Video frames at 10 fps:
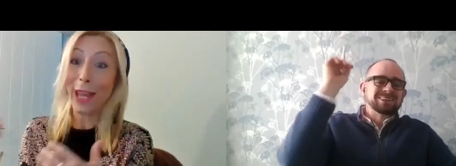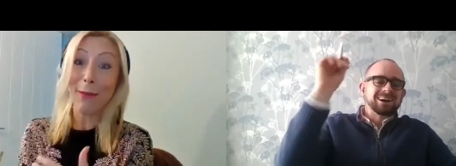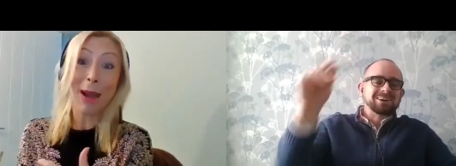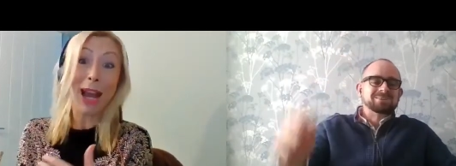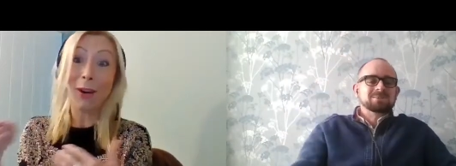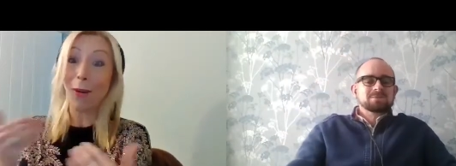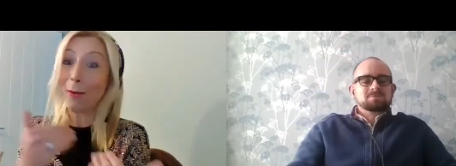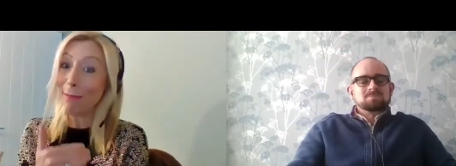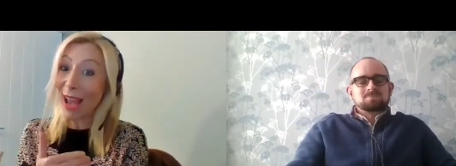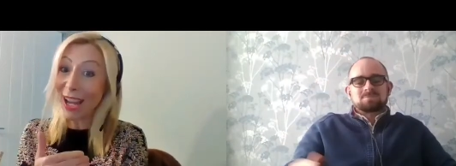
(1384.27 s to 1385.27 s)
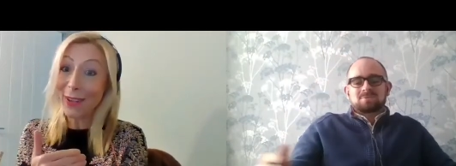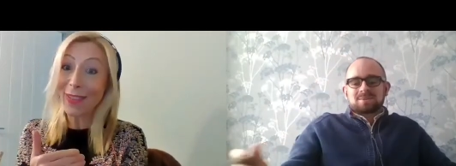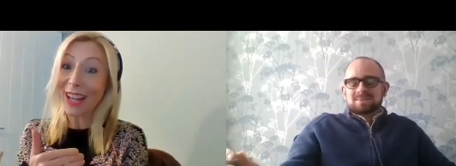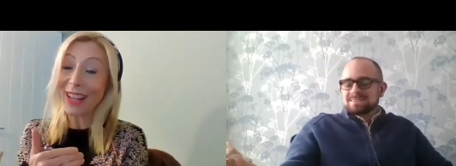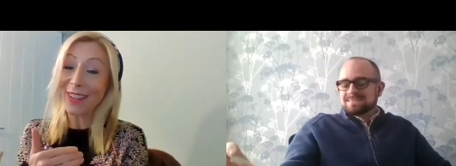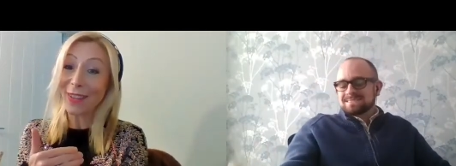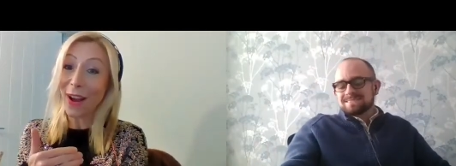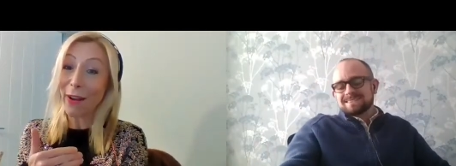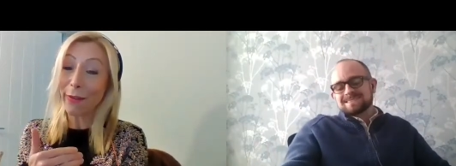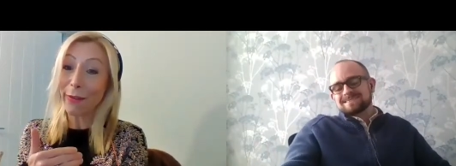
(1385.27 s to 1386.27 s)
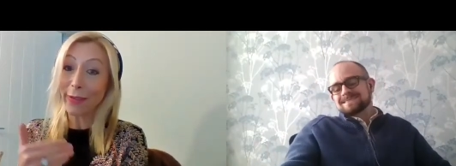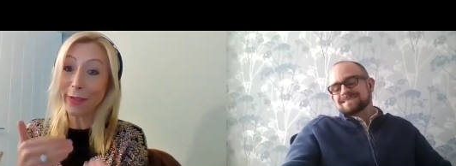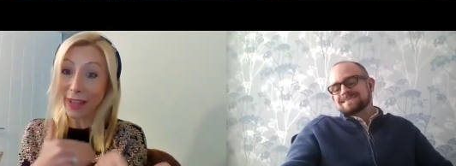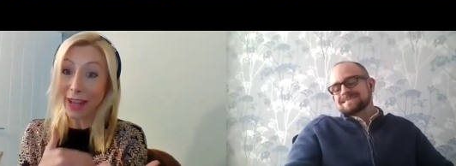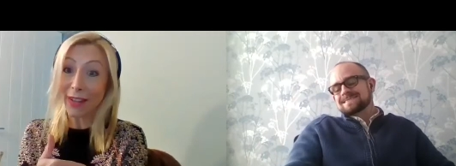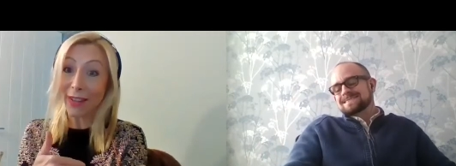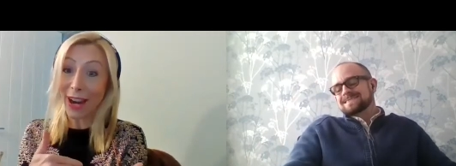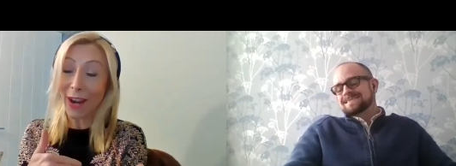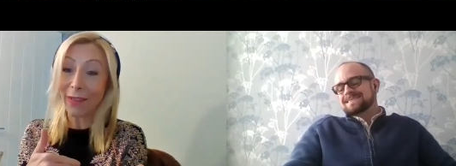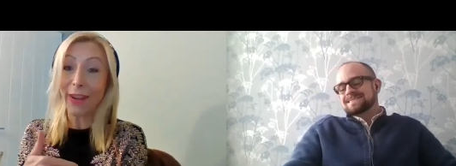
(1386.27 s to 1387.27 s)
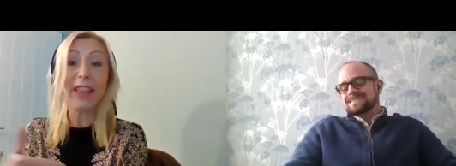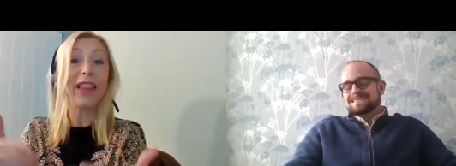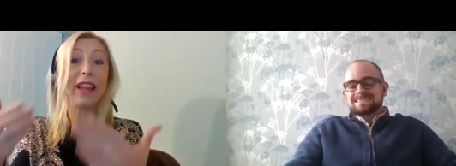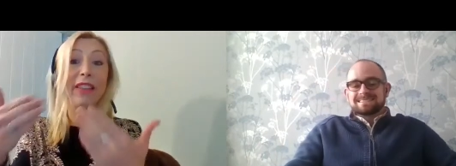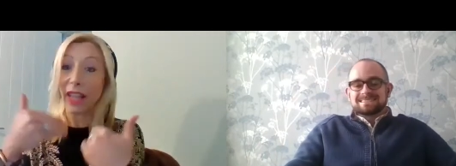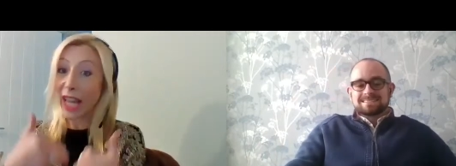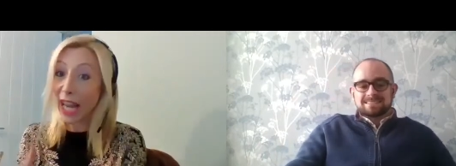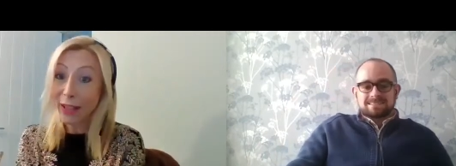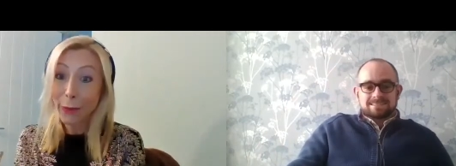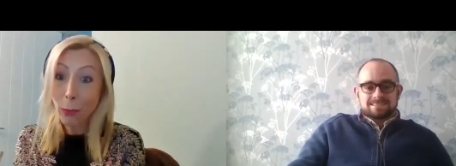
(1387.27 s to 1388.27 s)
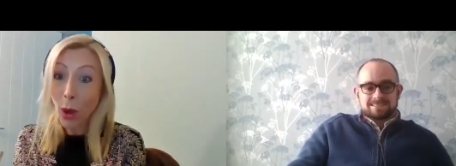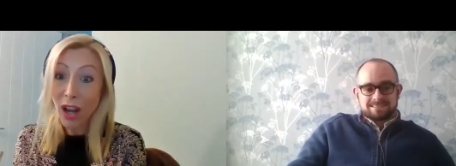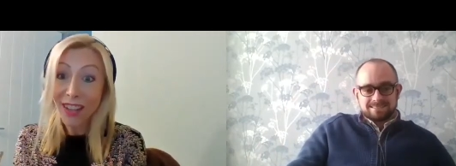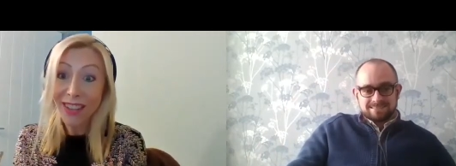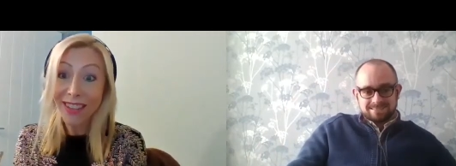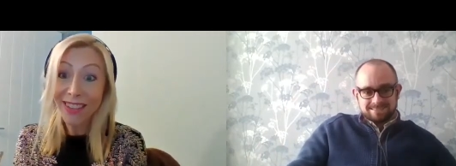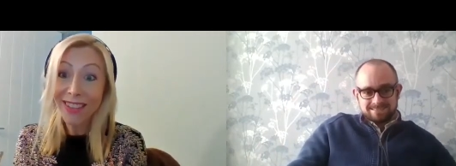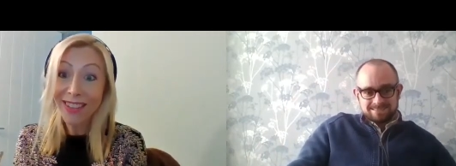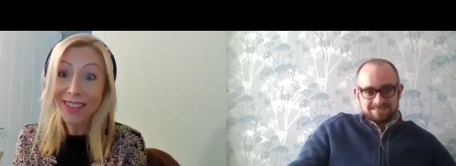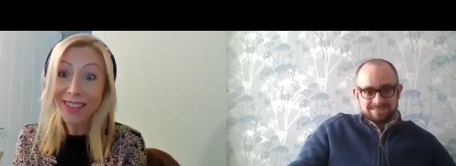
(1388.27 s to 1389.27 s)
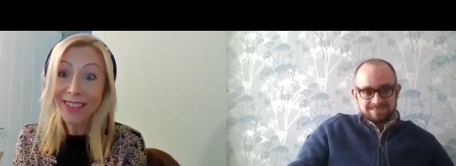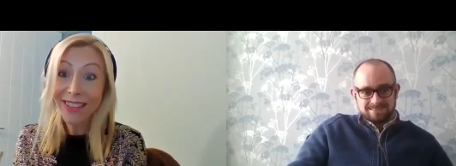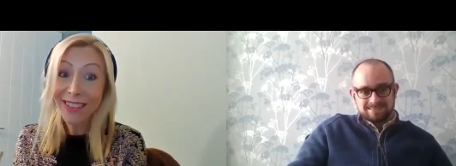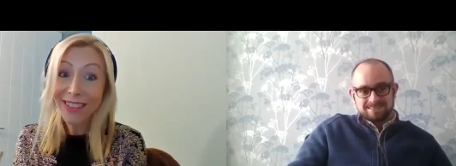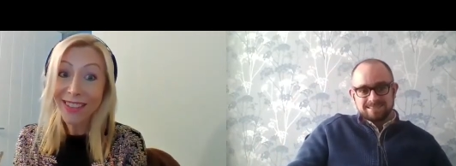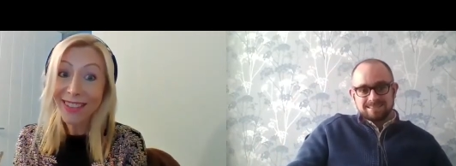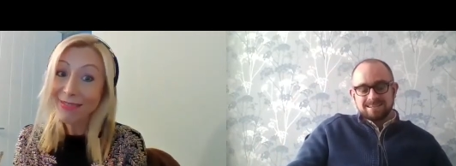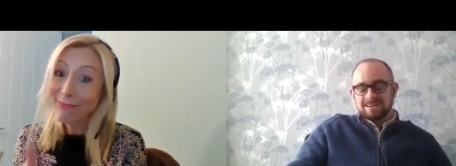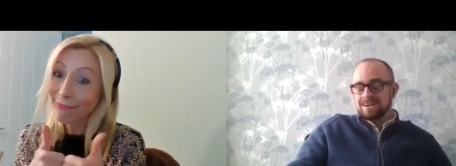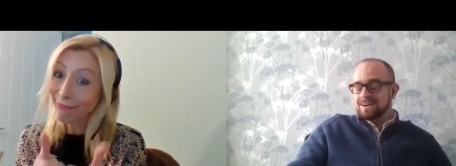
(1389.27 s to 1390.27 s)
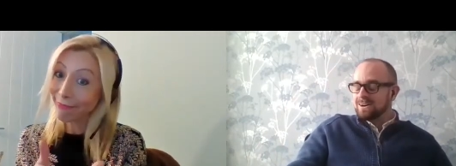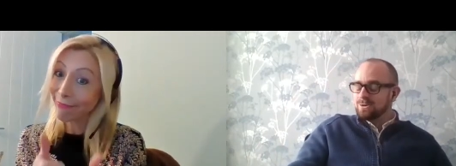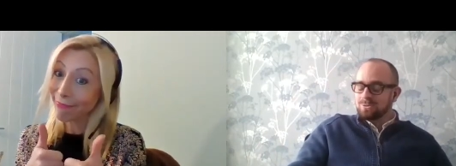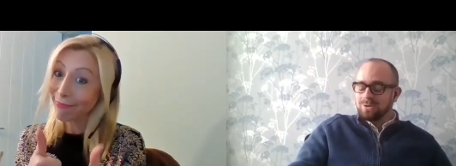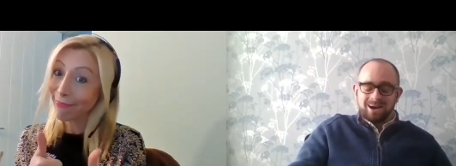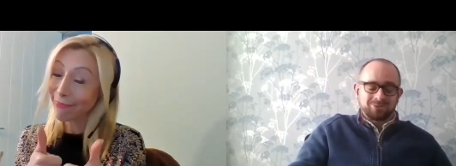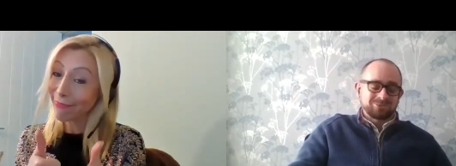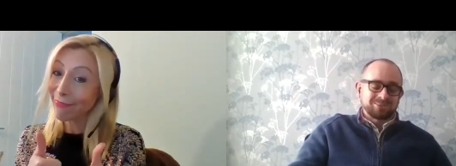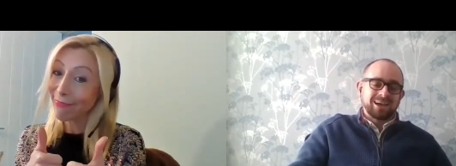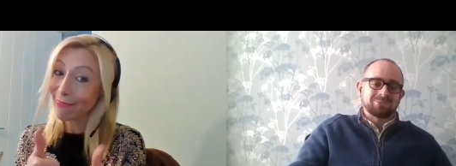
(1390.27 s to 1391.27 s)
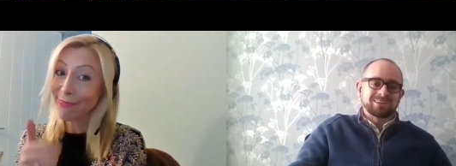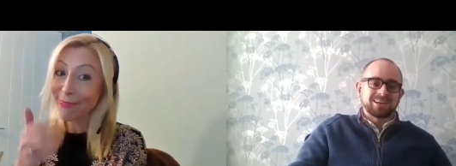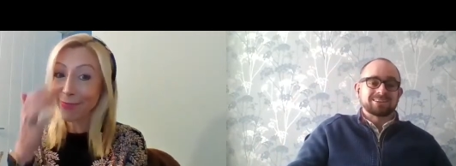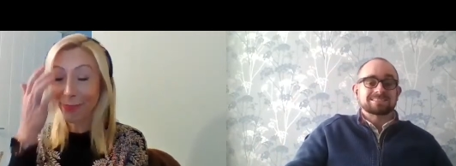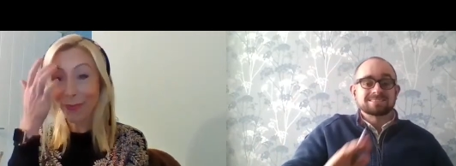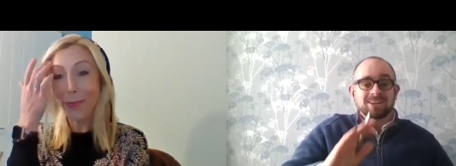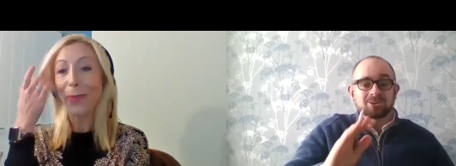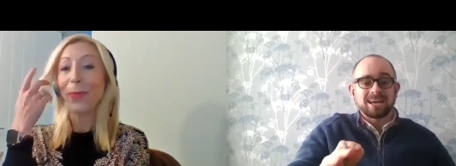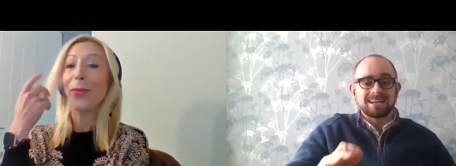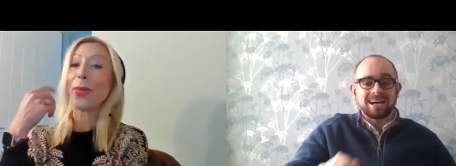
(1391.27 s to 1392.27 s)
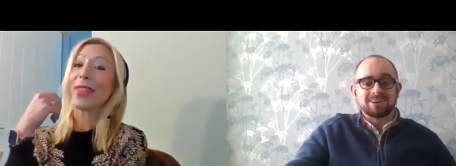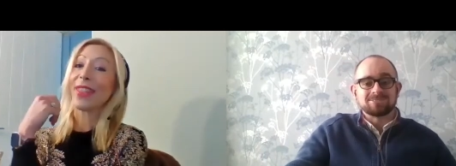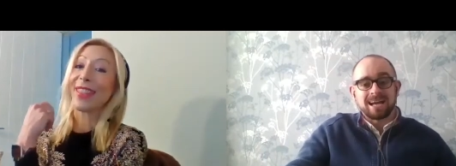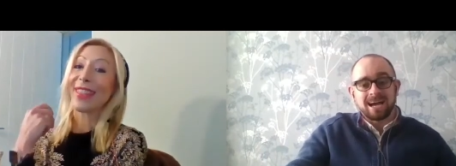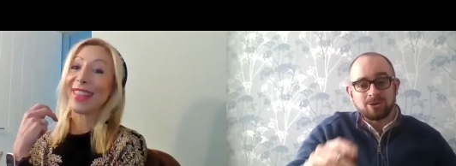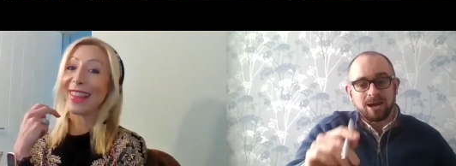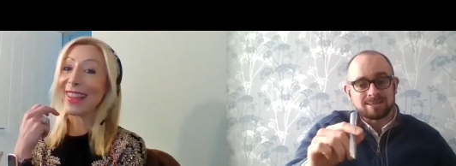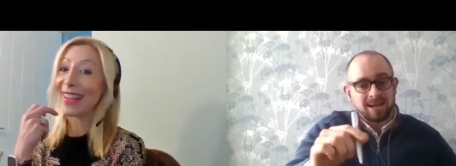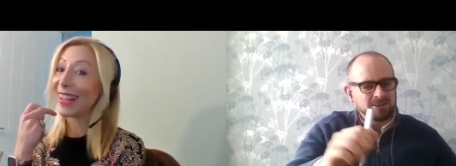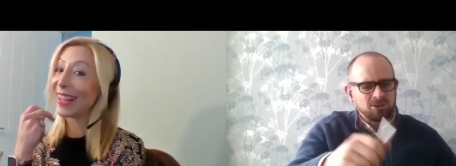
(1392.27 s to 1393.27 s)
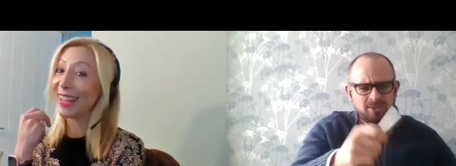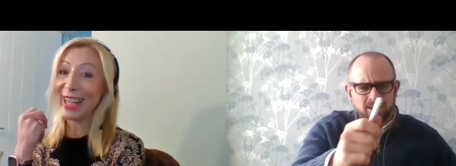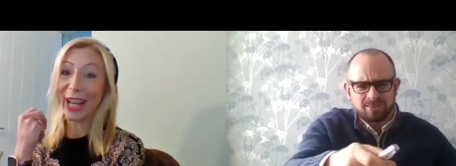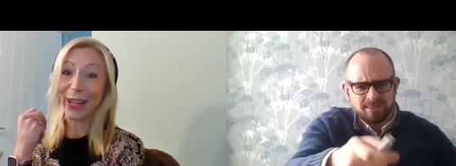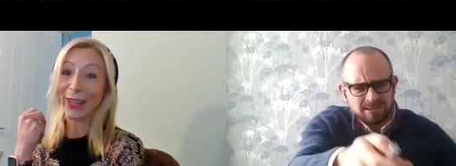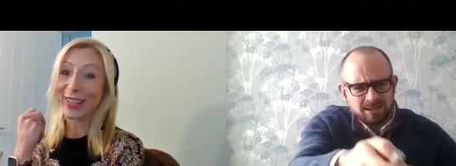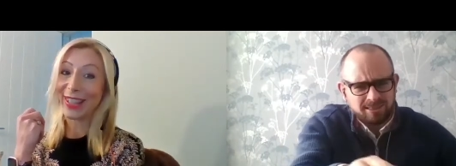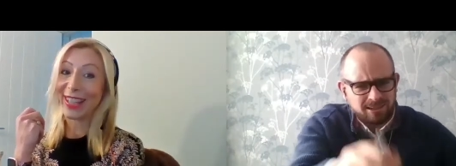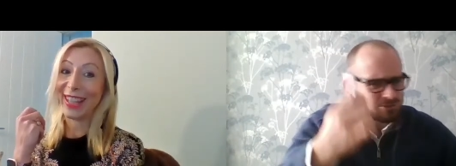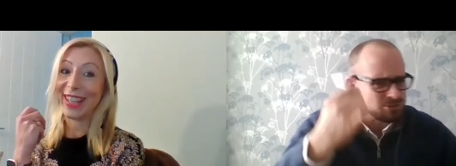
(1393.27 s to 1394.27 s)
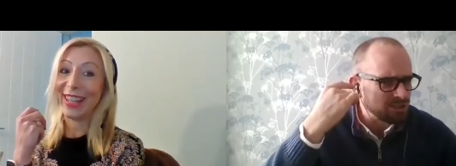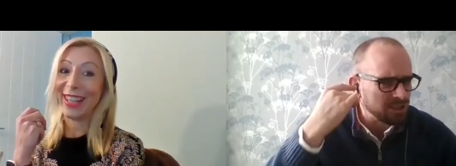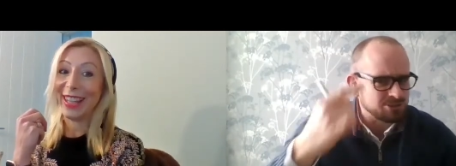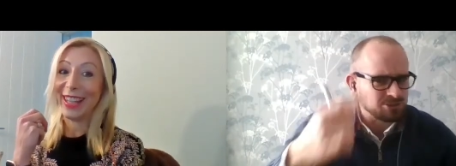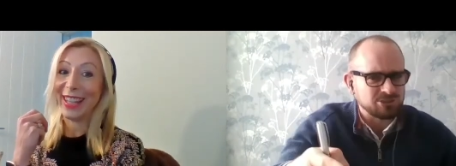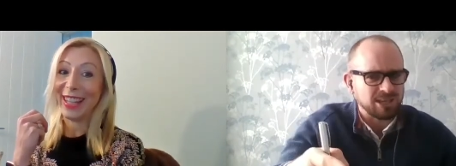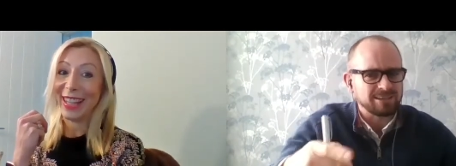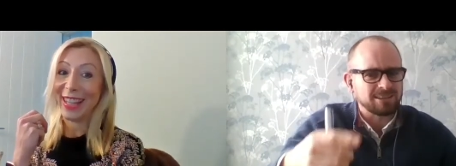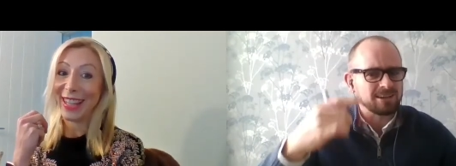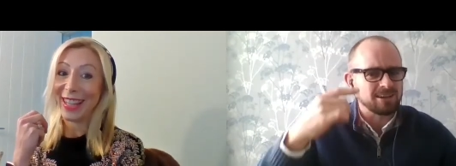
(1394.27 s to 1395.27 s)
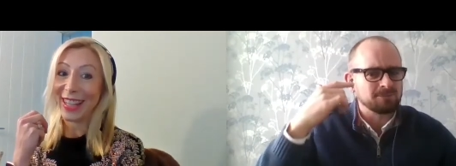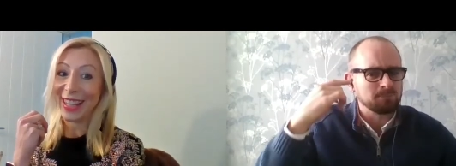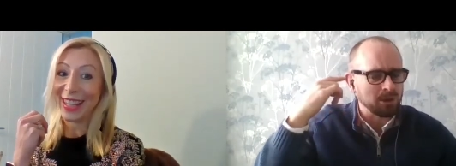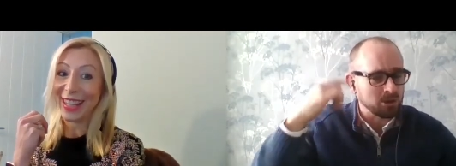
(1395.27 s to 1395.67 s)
Speaker 1: female or a male centre out, Santa outfit. There's a kids one.
Speaker 2: Oh wow! There we go. There's no getting out of it now, and and I, I think I think I've just heard you say that my